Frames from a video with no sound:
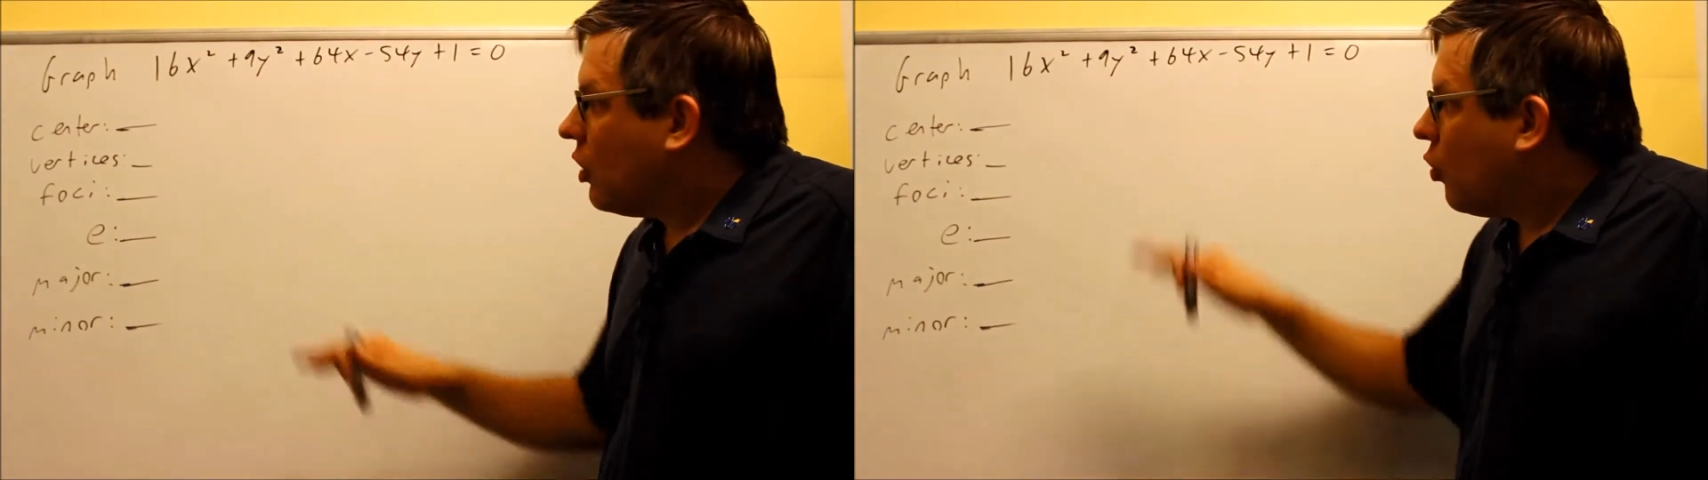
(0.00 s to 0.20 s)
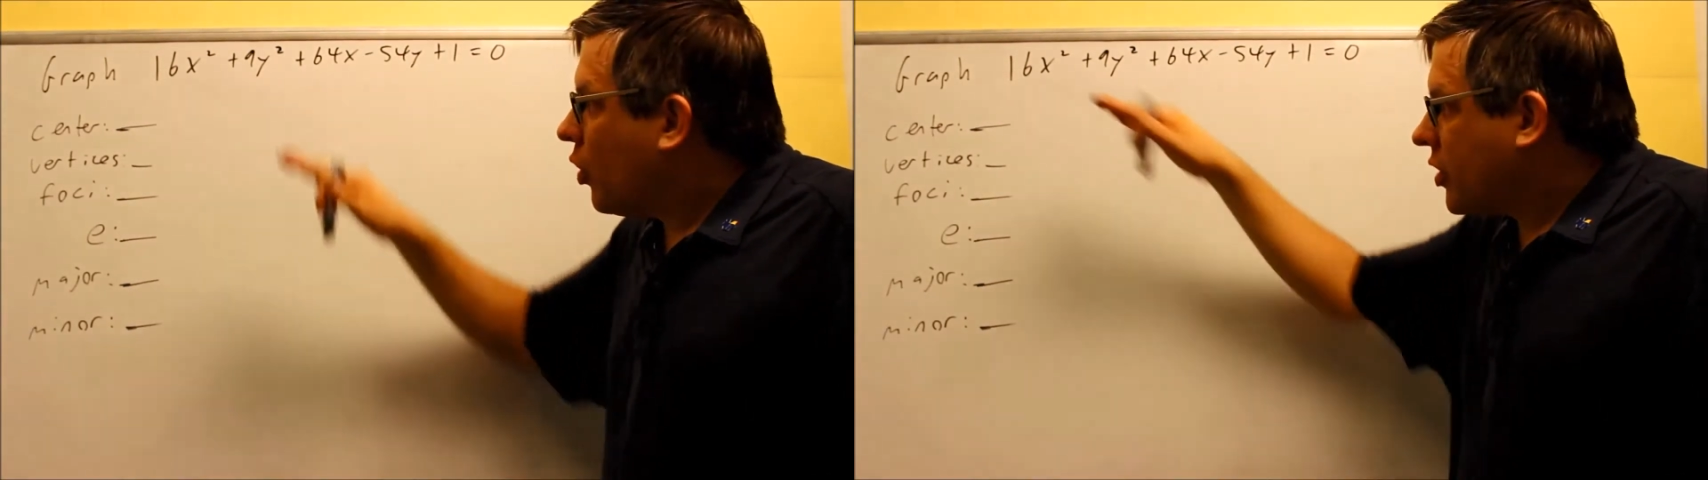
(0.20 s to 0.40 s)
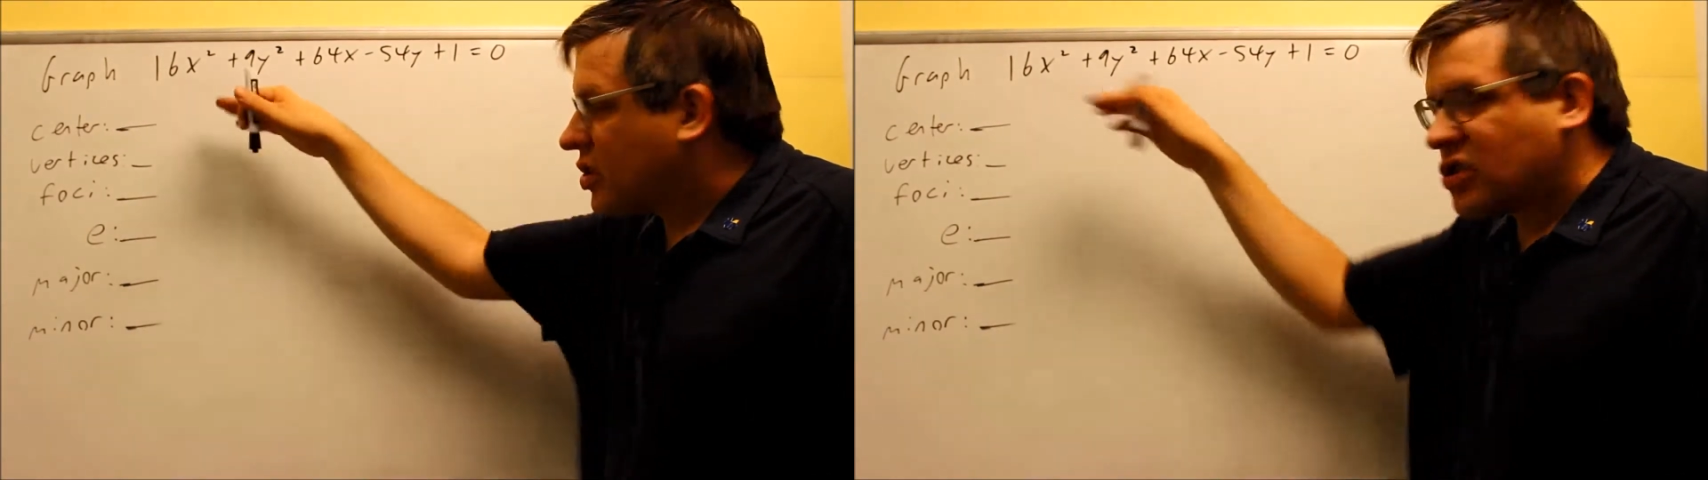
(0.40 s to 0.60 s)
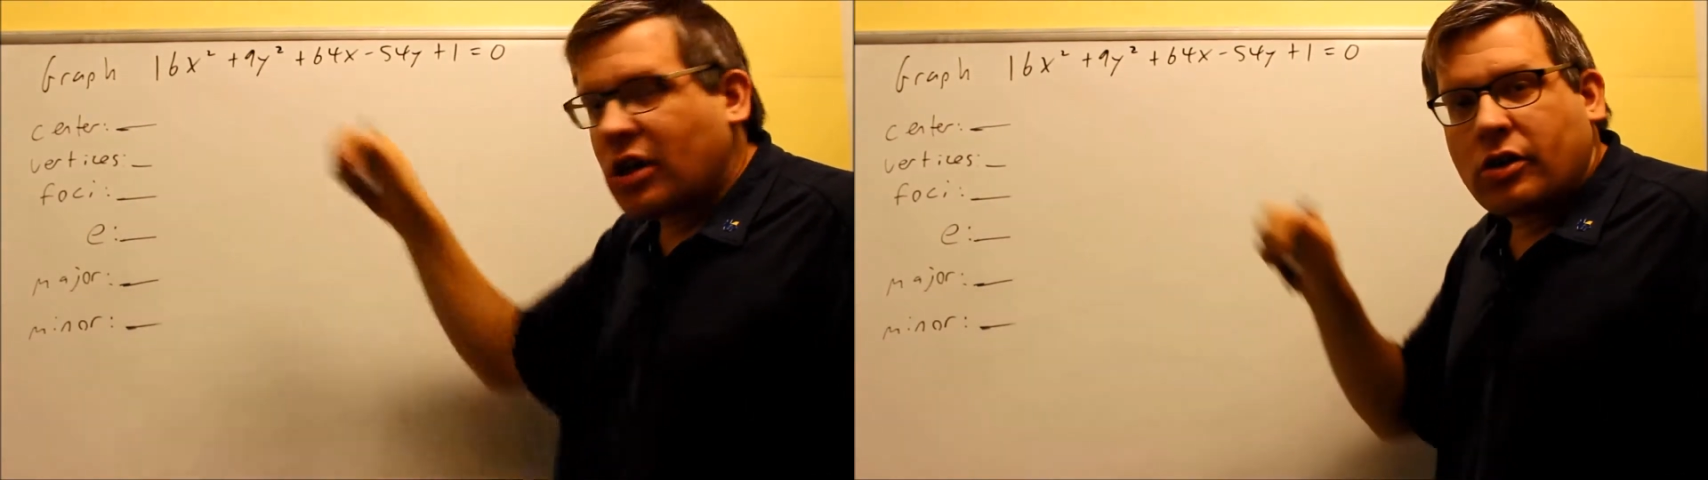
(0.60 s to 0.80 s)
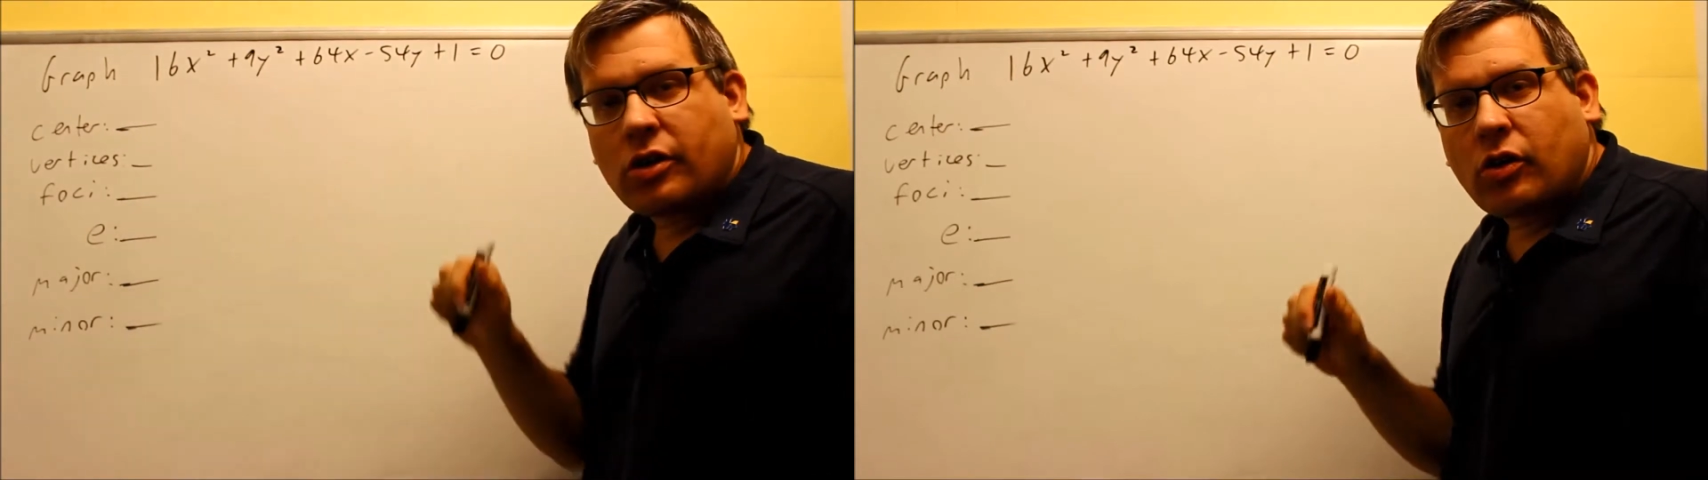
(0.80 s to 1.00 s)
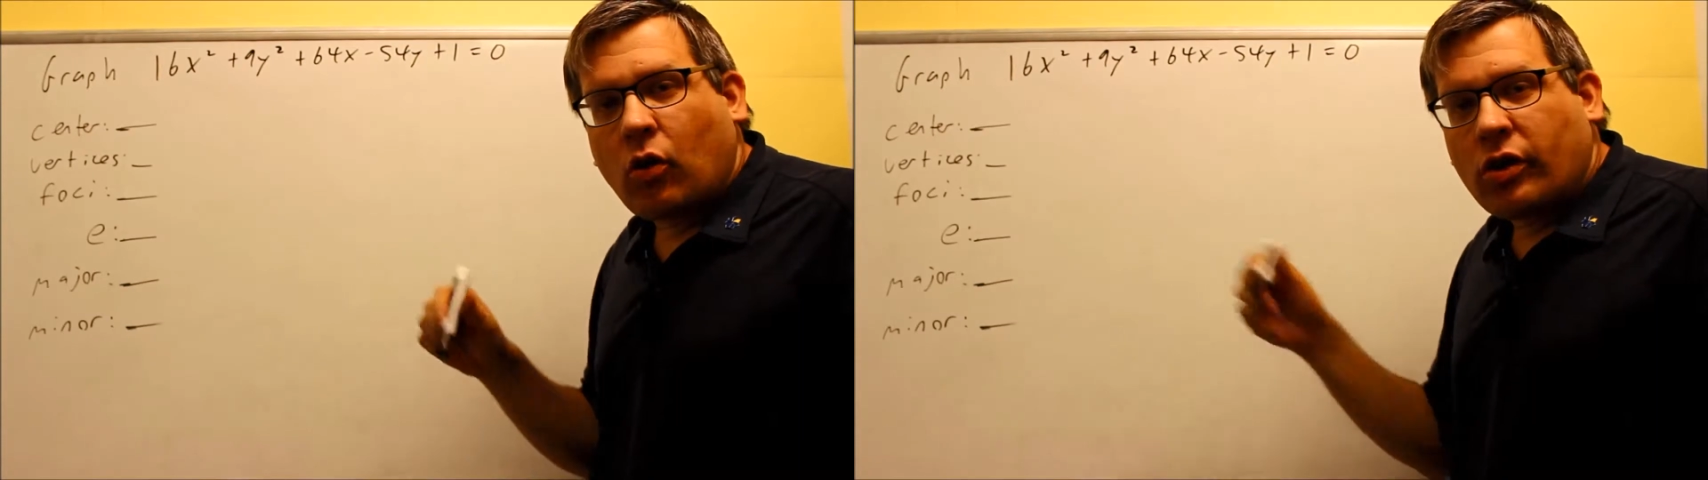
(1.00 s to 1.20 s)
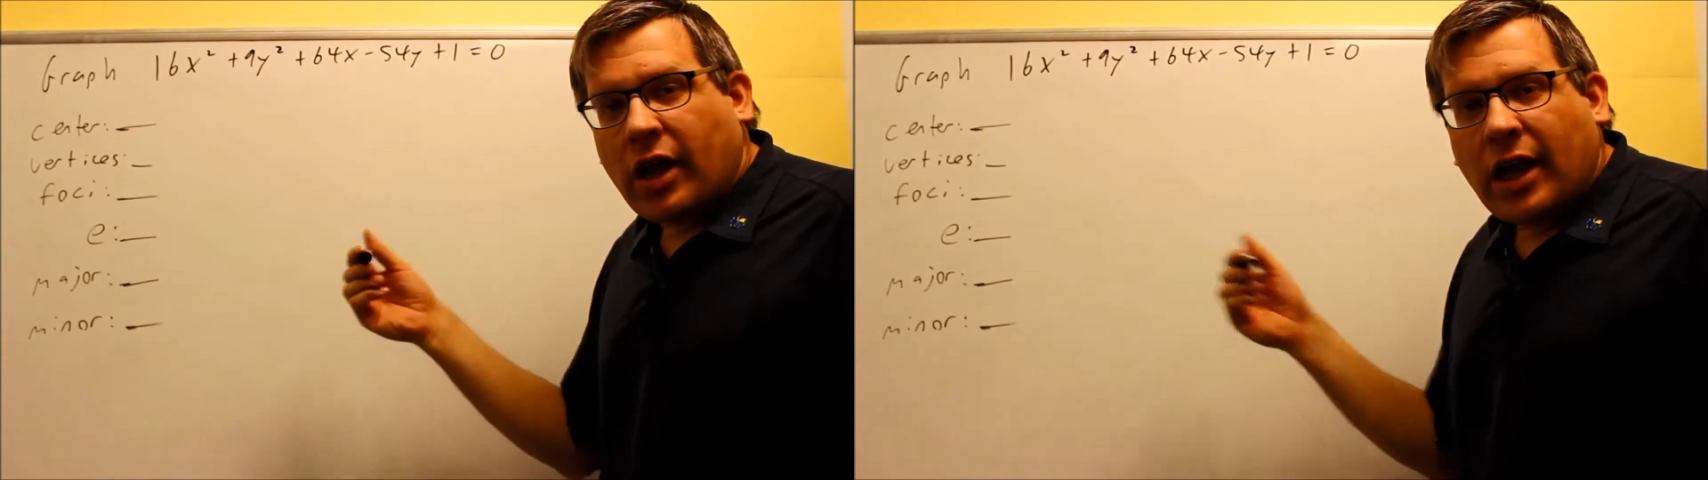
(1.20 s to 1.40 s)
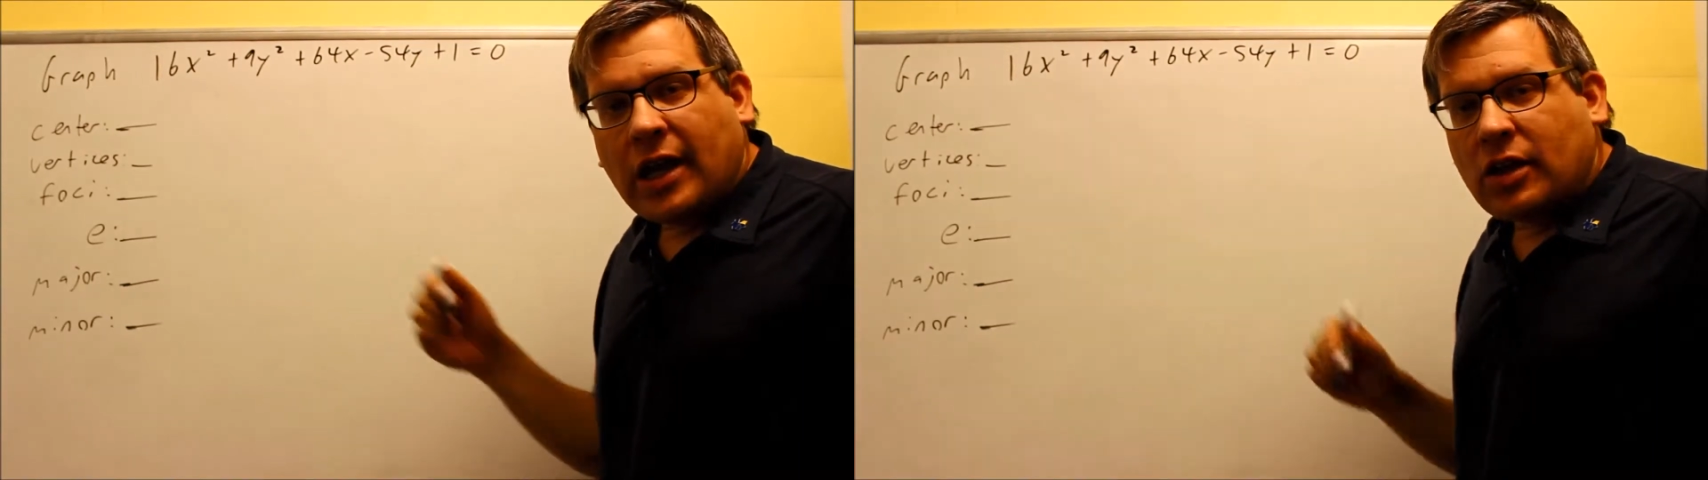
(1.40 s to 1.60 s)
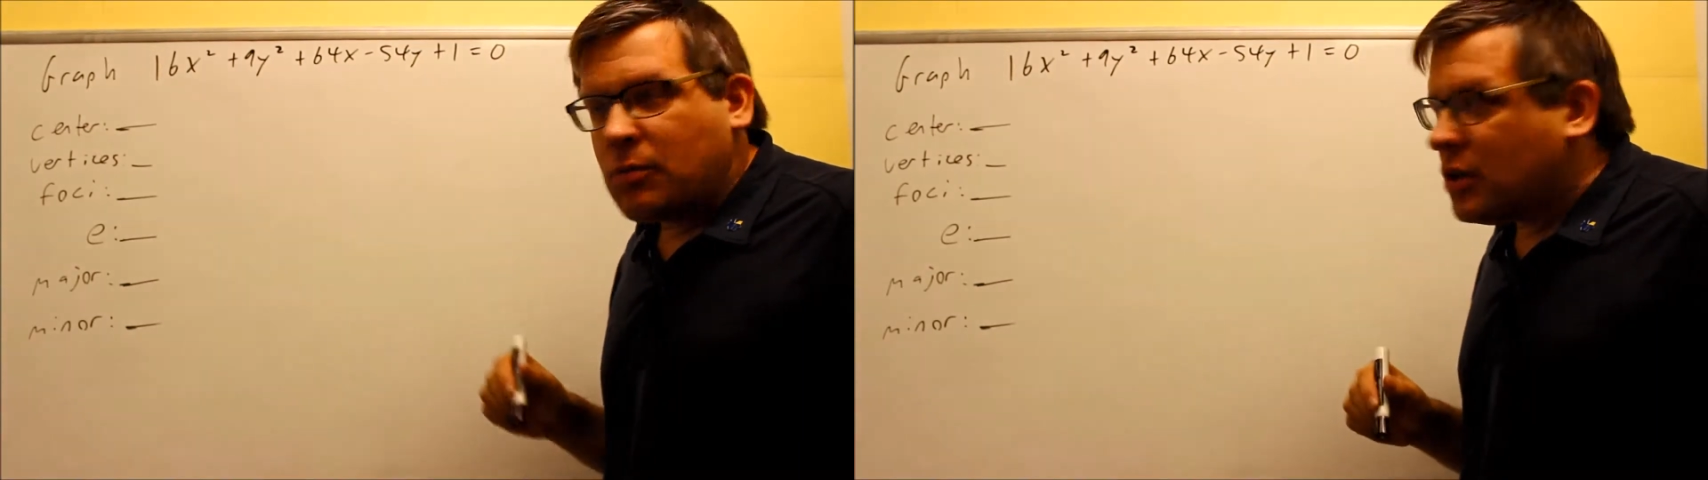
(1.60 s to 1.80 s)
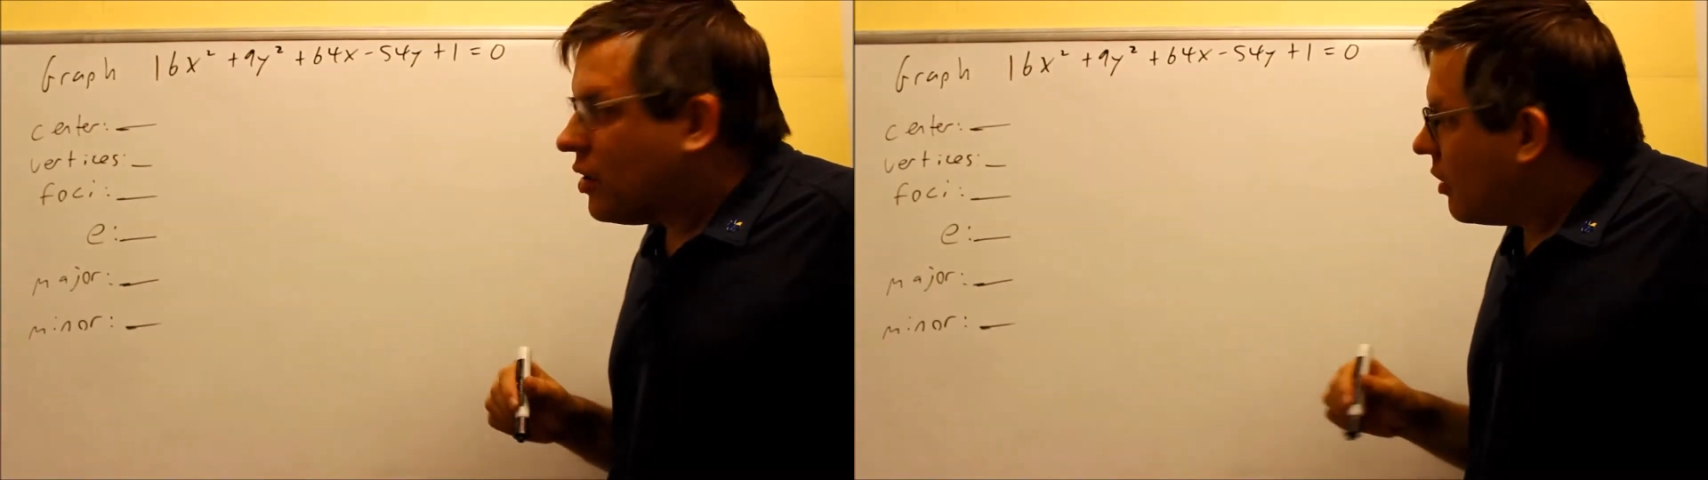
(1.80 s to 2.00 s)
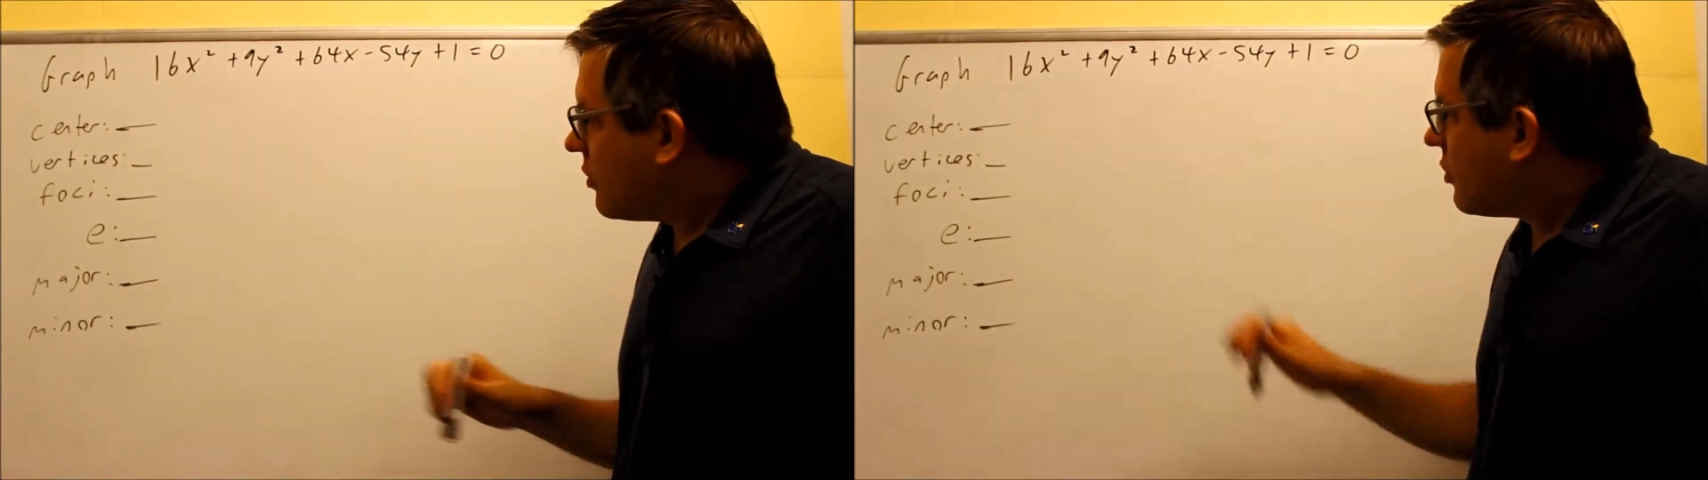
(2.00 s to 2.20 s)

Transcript: what the center or the a and the b are.